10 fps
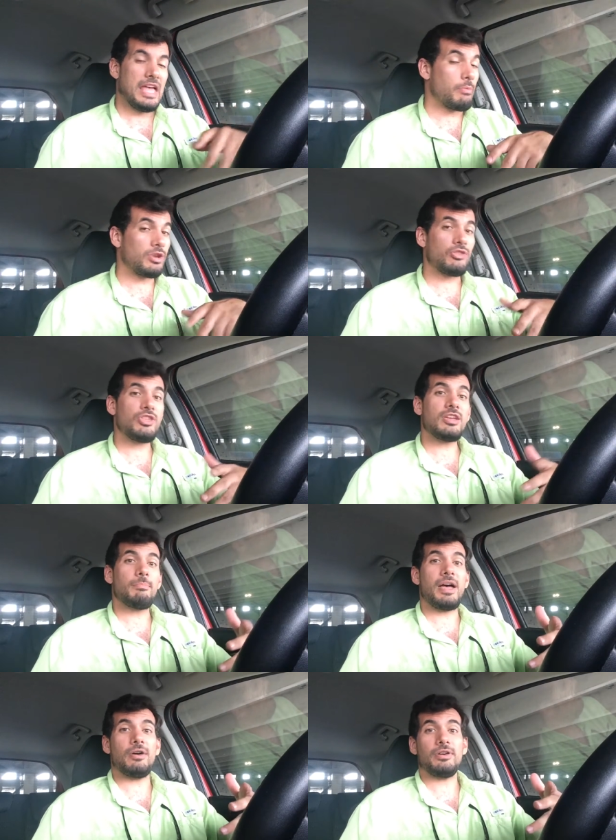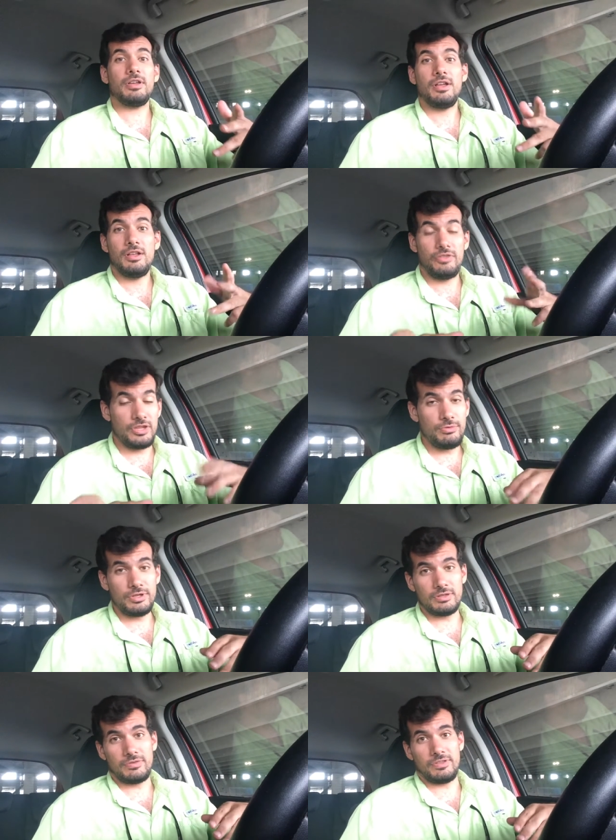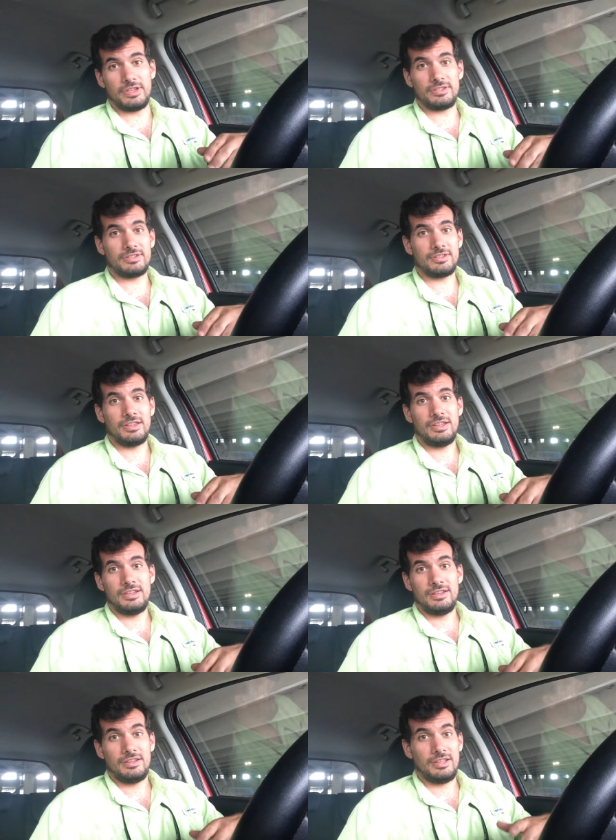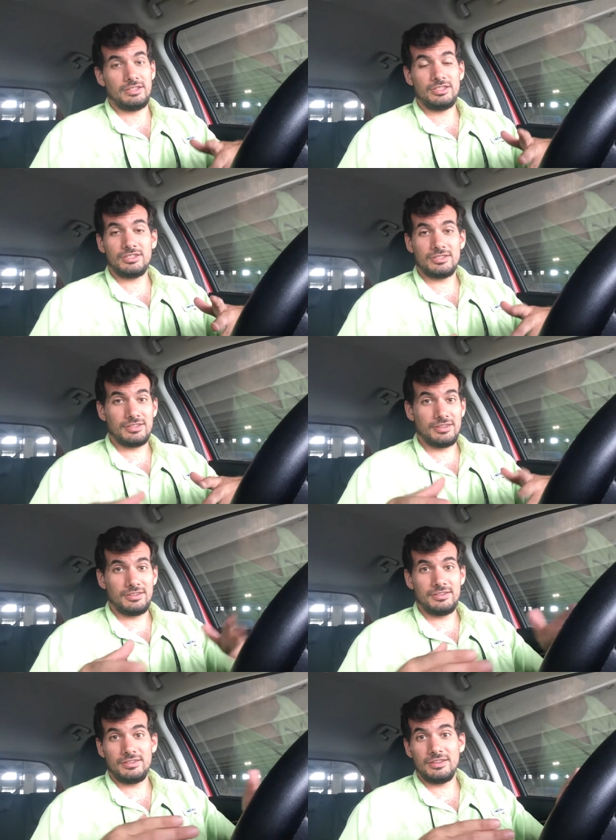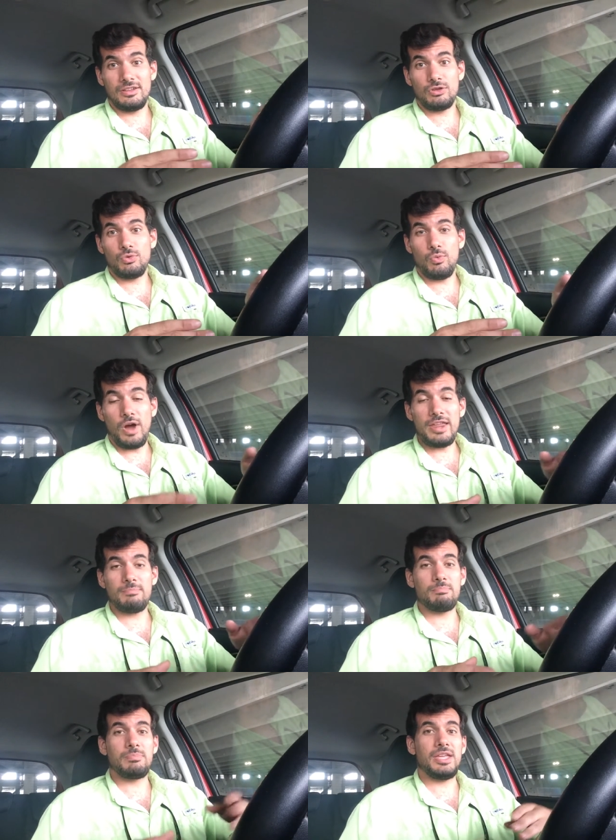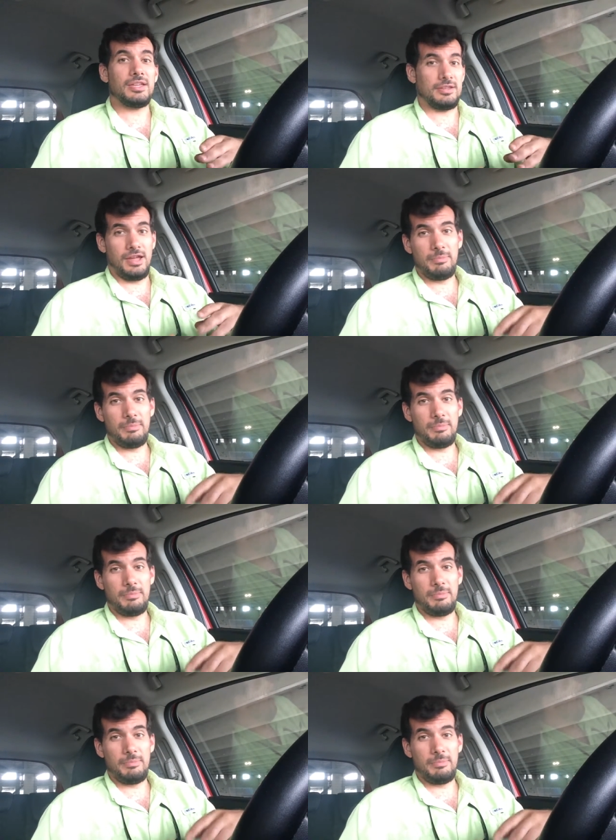And when you think about the uses for this, it's quite big.